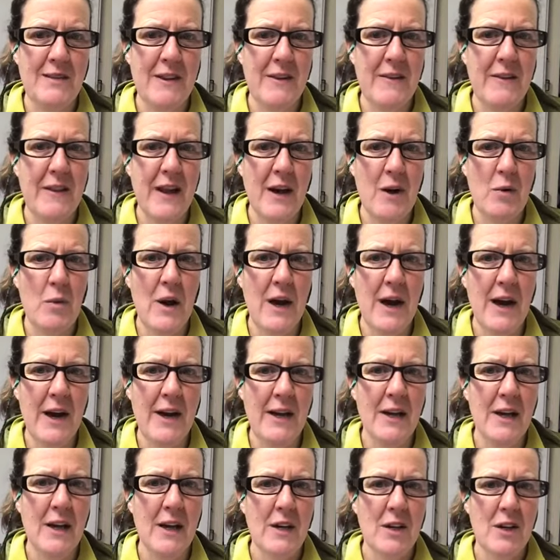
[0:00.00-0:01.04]
and that
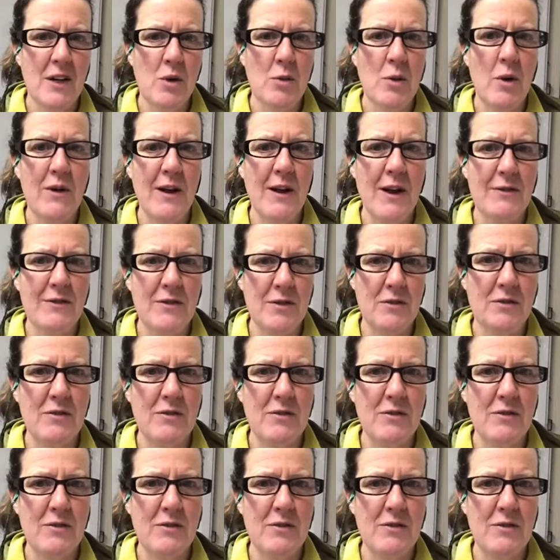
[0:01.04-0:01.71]
way you won't have to